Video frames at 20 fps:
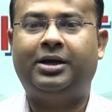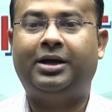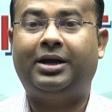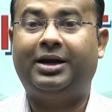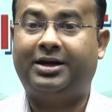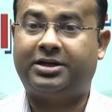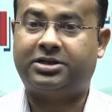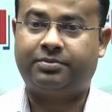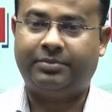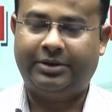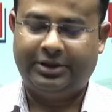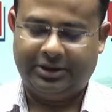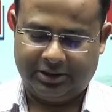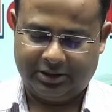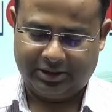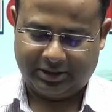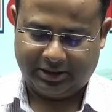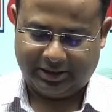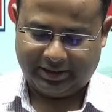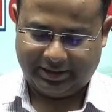Let's meet
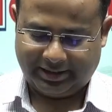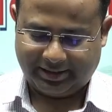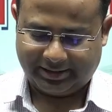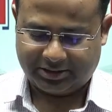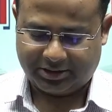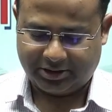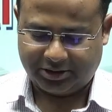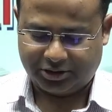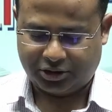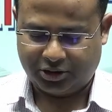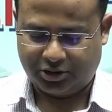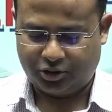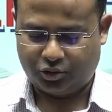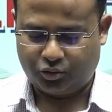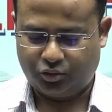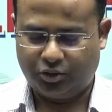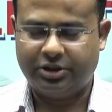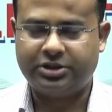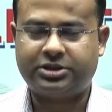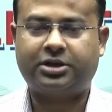in the next session
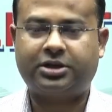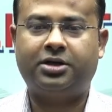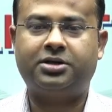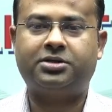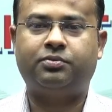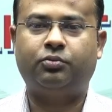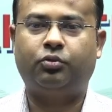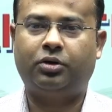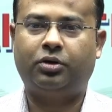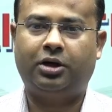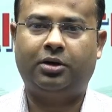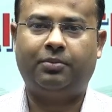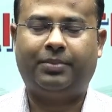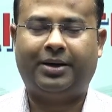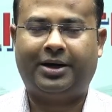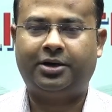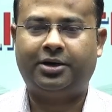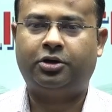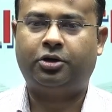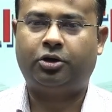to discuss Mughal
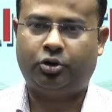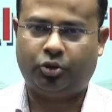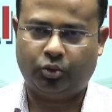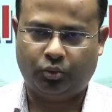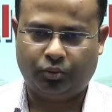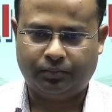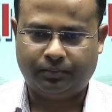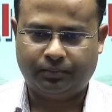part 2.